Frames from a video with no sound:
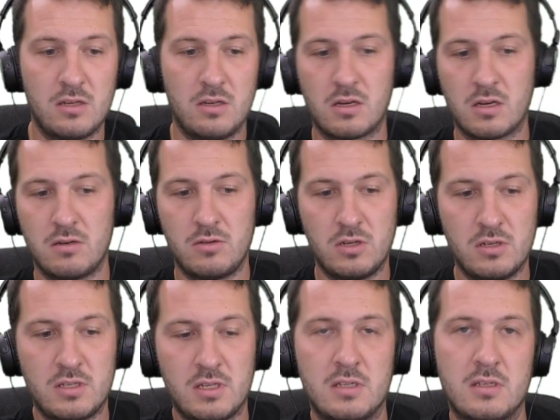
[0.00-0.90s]
you can
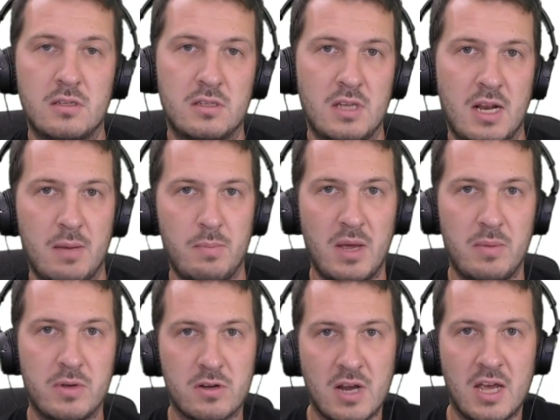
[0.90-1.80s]
use this to set up
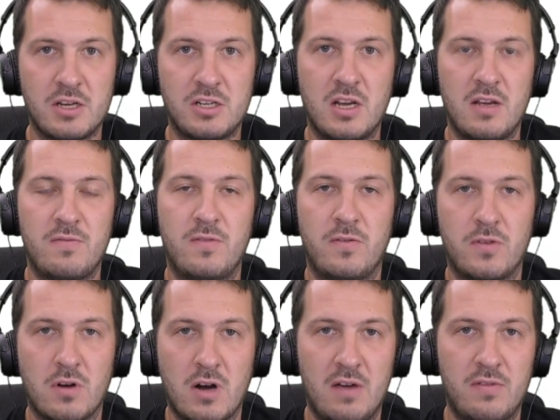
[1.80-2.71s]
maybe on HF if
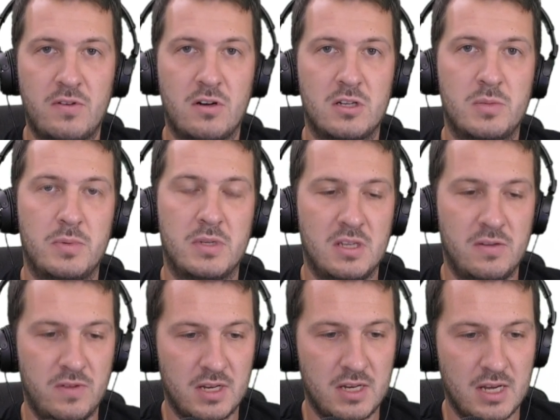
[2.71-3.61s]
you're after a
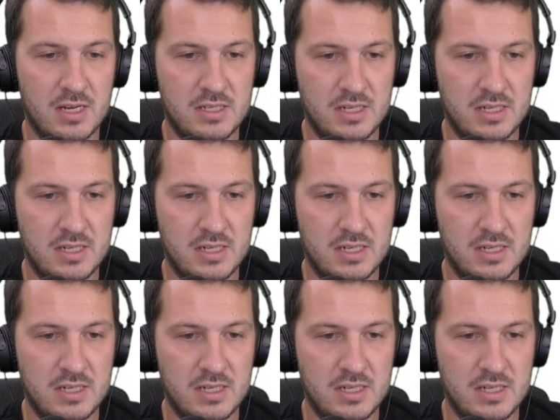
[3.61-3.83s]
specific uh,